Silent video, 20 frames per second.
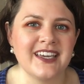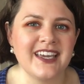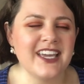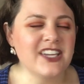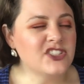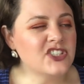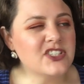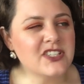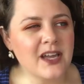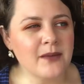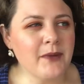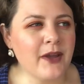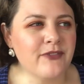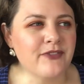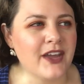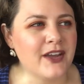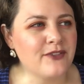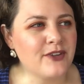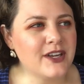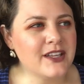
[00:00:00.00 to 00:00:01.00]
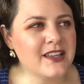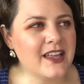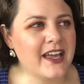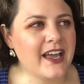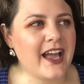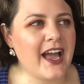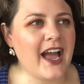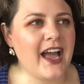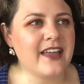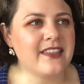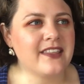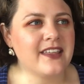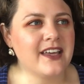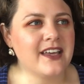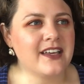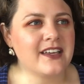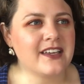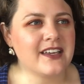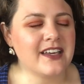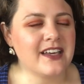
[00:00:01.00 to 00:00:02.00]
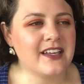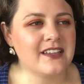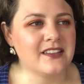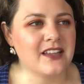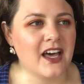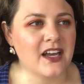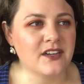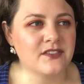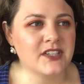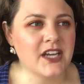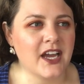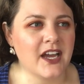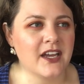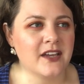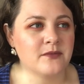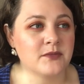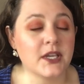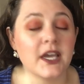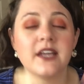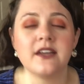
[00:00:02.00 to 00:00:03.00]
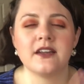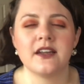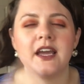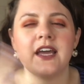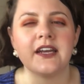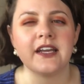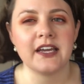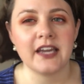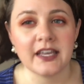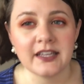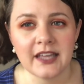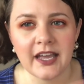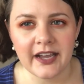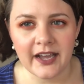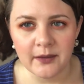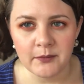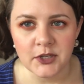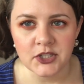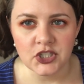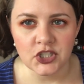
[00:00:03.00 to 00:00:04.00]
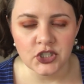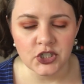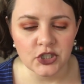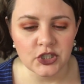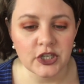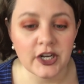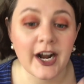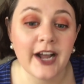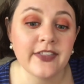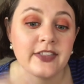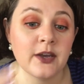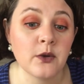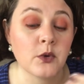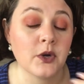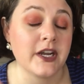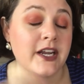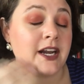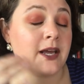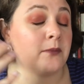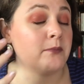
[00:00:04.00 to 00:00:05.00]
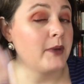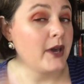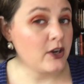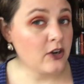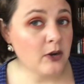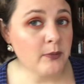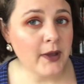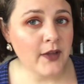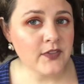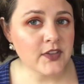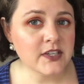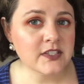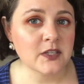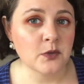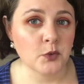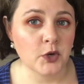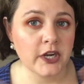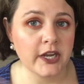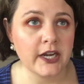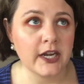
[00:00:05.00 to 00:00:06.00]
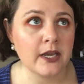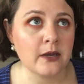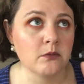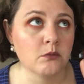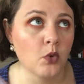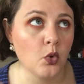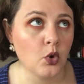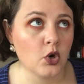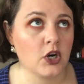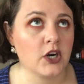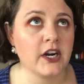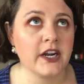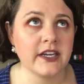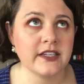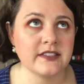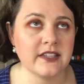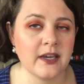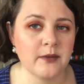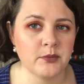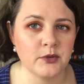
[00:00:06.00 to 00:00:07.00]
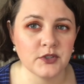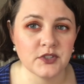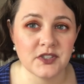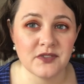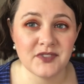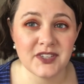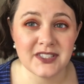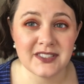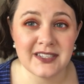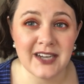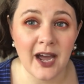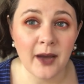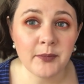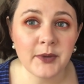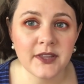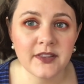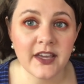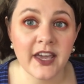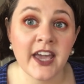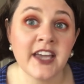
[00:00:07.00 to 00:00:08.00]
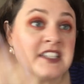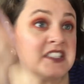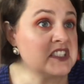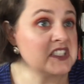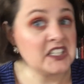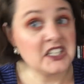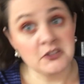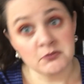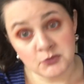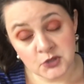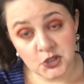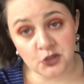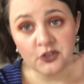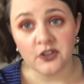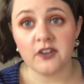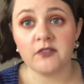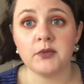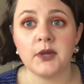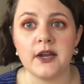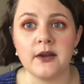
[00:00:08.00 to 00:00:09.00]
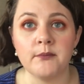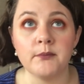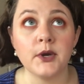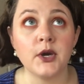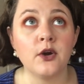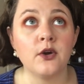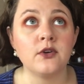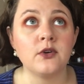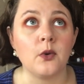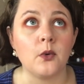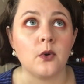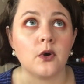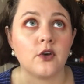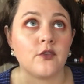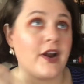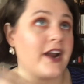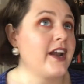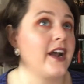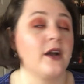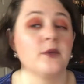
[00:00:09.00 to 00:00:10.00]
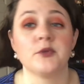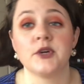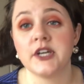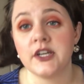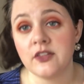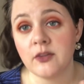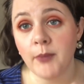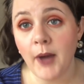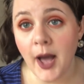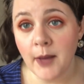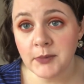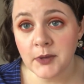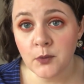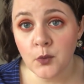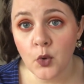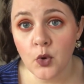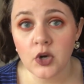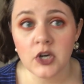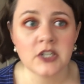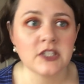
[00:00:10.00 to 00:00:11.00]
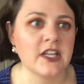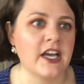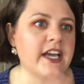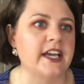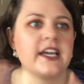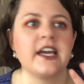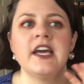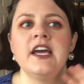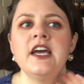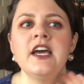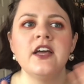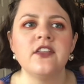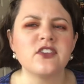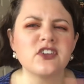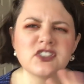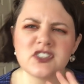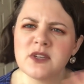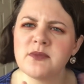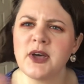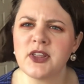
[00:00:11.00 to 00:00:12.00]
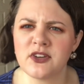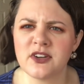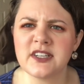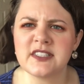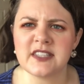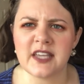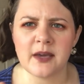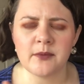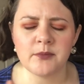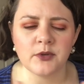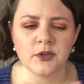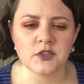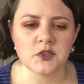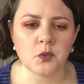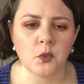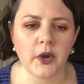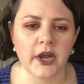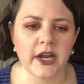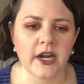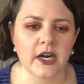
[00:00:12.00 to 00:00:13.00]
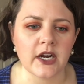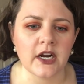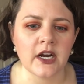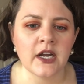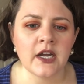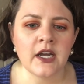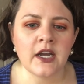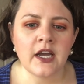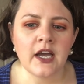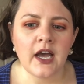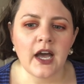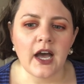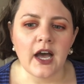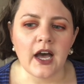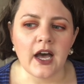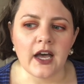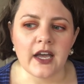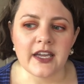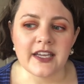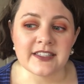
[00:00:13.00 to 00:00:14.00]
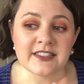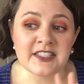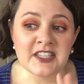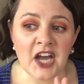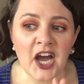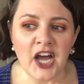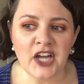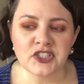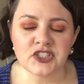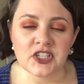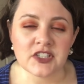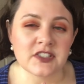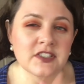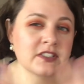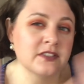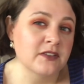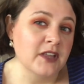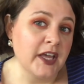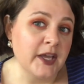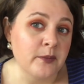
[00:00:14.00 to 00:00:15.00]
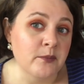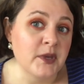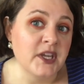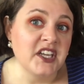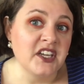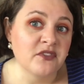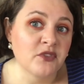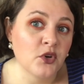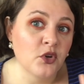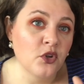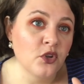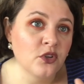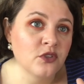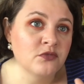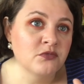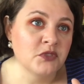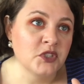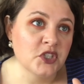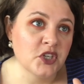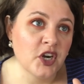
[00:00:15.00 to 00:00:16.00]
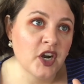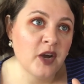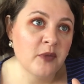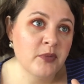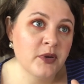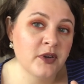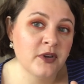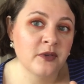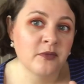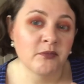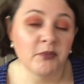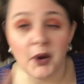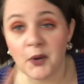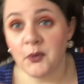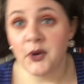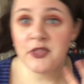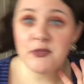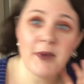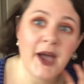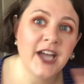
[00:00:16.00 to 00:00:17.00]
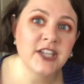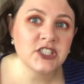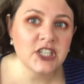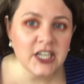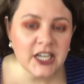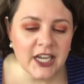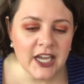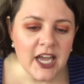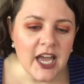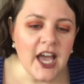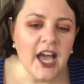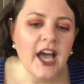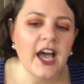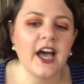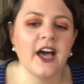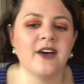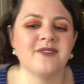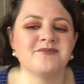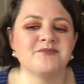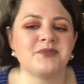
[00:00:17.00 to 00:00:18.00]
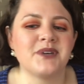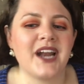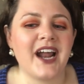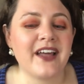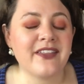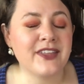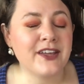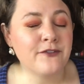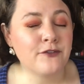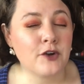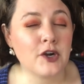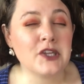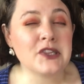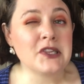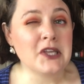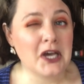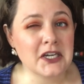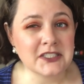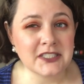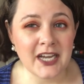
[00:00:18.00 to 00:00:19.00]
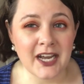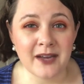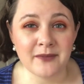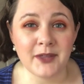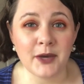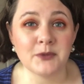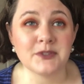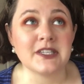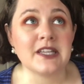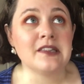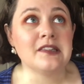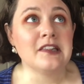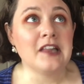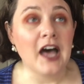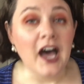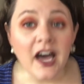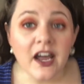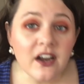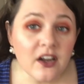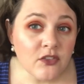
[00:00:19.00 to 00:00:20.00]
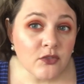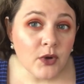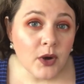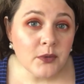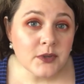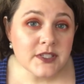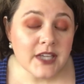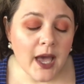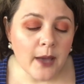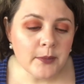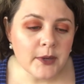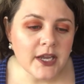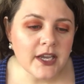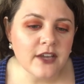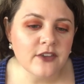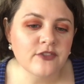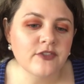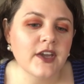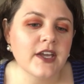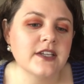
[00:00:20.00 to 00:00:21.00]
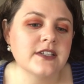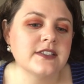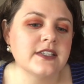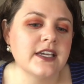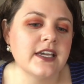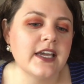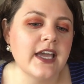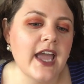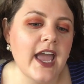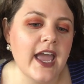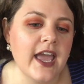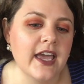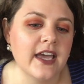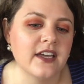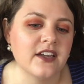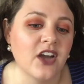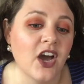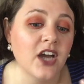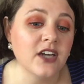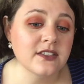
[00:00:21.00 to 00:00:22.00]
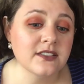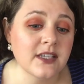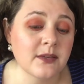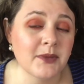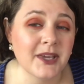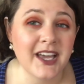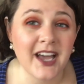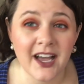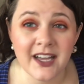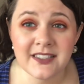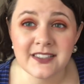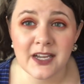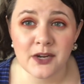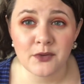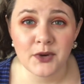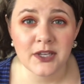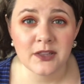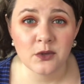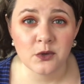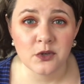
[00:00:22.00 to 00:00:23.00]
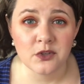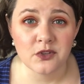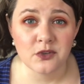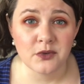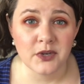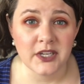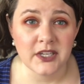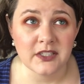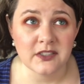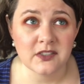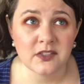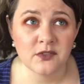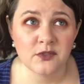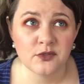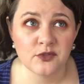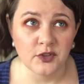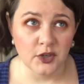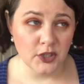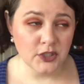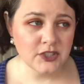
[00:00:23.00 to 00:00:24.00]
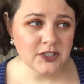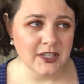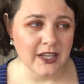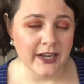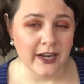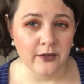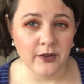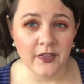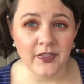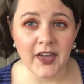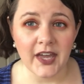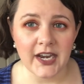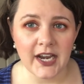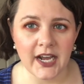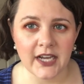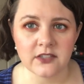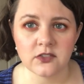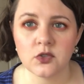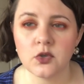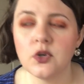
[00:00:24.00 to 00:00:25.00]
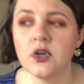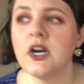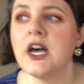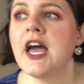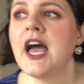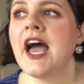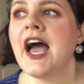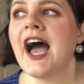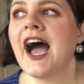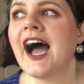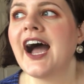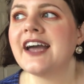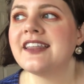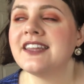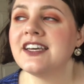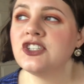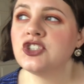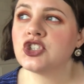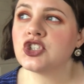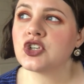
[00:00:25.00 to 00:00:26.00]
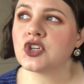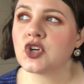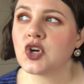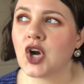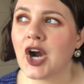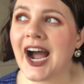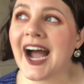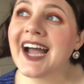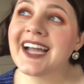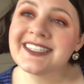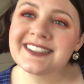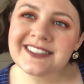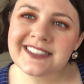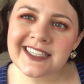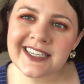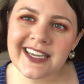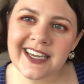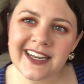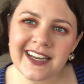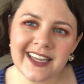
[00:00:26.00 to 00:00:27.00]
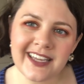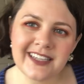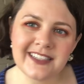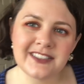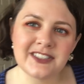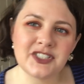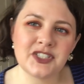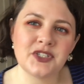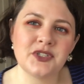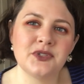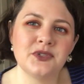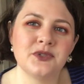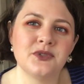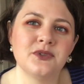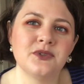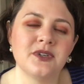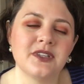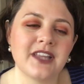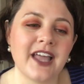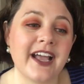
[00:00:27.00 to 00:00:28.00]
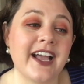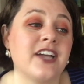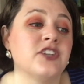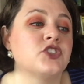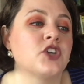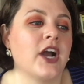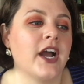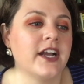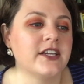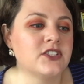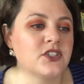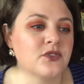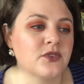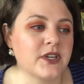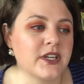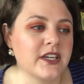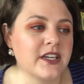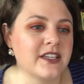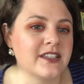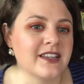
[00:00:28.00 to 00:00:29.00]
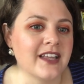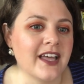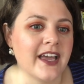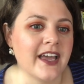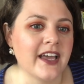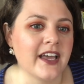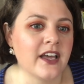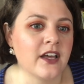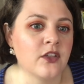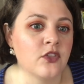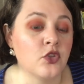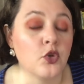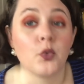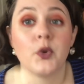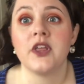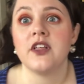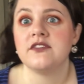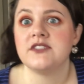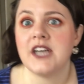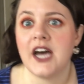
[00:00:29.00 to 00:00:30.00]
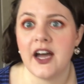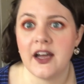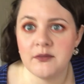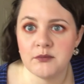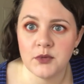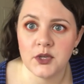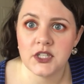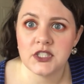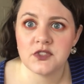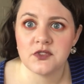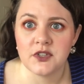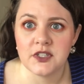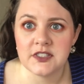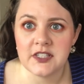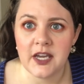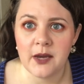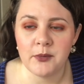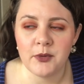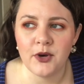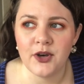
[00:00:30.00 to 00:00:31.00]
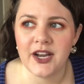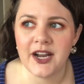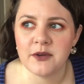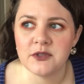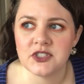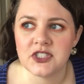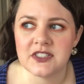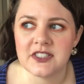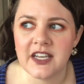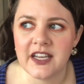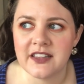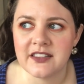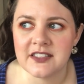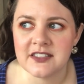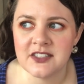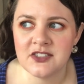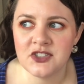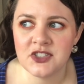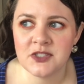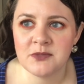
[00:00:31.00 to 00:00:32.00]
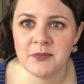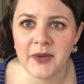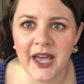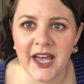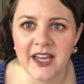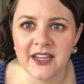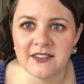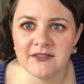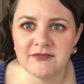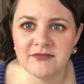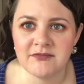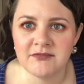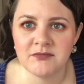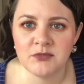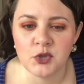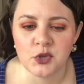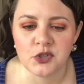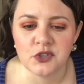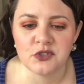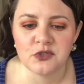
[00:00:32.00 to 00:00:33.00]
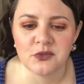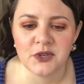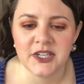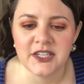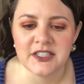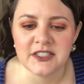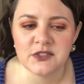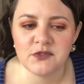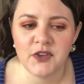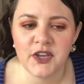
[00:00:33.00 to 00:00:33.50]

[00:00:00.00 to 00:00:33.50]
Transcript: it's just not my favorite. Like I think a lot of times, and, and again, like I mentioned earlier, I think we're getting better about this and we're getting more examples of this not being the case. See Children of Blood and Bone, or right now I'm reading The Poppy War. Like there's some other examples where uh, it's not just like medieval Europe but with magic. Um, but I think for a long time that was a lot of what was happening in fantasy. And honestly, because I read Lord of the Rings first, like I read that in high school, I then tried to get into, like I tried to read like the Wheel of Time books, for example. And I was just like, this is just bad Lord of the Rings